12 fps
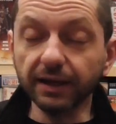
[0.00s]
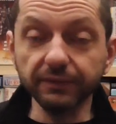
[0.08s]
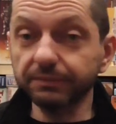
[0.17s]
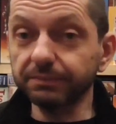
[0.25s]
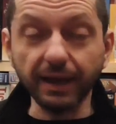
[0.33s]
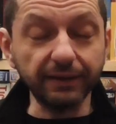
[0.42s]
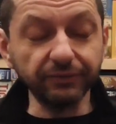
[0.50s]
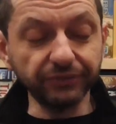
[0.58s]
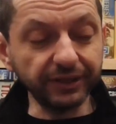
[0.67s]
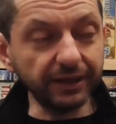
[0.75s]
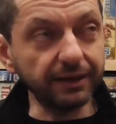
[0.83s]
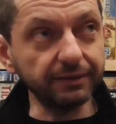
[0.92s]
Uh, I don't
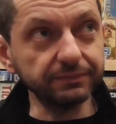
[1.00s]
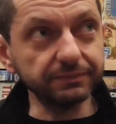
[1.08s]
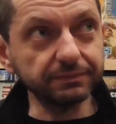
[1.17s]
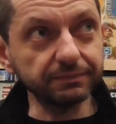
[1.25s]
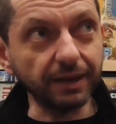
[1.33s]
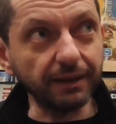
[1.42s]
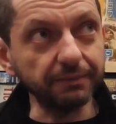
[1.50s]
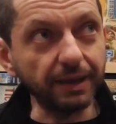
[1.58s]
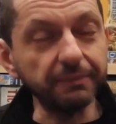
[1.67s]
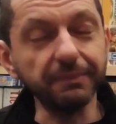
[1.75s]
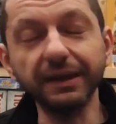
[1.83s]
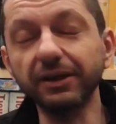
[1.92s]
think I, I,
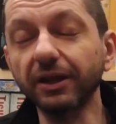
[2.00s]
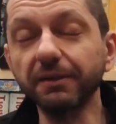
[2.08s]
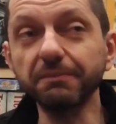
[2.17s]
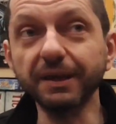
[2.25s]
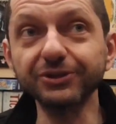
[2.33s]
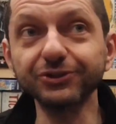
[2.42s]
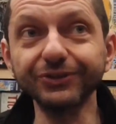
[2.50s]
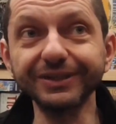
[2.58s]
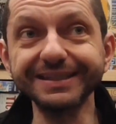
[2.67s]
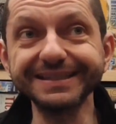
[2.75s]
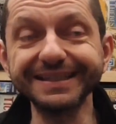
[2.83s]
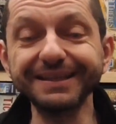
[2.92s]
I may not have mentioned
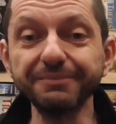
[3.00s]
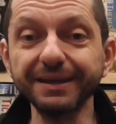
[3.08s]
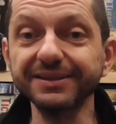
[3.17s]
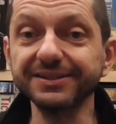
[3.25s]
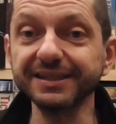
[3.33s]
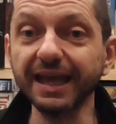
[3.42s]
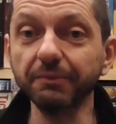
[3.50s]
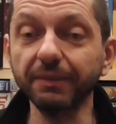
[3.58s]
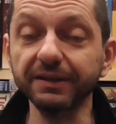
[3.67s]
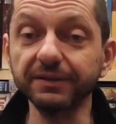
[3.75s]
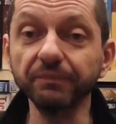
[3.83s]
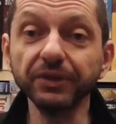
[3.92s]
this in the main
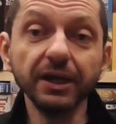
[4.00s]
segment.